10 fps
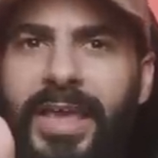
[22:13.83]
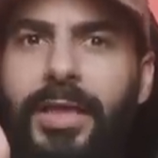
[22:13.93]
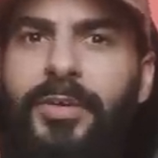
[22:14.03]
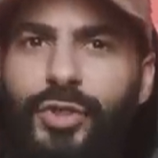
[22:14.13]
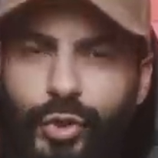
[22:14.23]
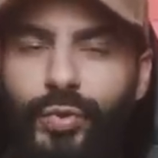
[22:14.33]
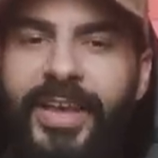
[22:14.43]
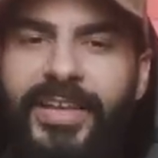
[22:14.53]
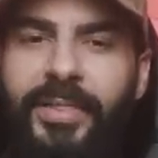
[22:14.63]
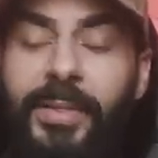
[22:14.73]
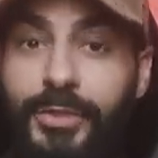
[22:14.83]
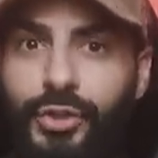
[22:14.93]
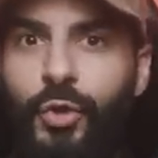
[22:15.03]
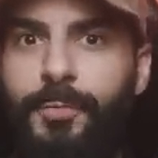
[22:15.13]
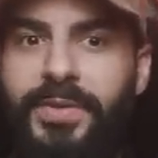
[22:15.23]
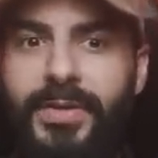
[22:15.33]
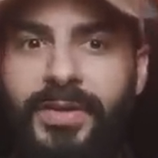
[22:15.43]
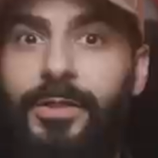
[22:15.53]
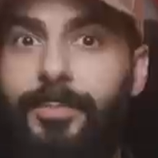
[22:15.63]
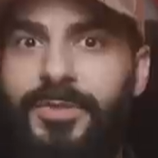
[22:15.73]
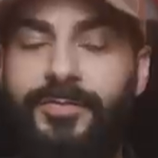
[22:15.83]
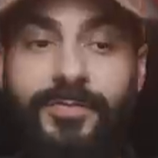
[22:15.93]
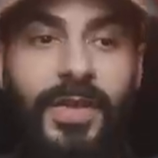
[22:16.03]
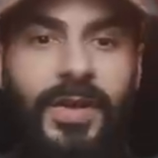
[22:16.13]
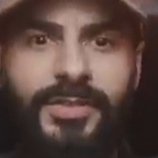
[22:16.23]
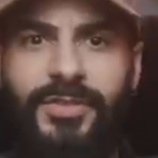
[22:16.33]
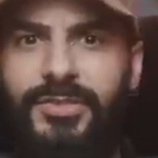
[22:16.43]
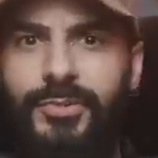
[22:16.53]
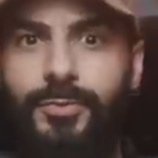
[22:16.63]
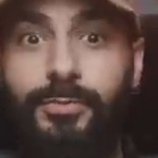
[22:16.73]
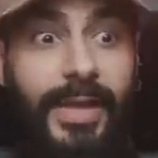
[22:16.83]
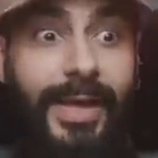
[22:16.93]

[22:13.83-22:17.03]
Amy shooting, and then they showed me a glimpse of the suit,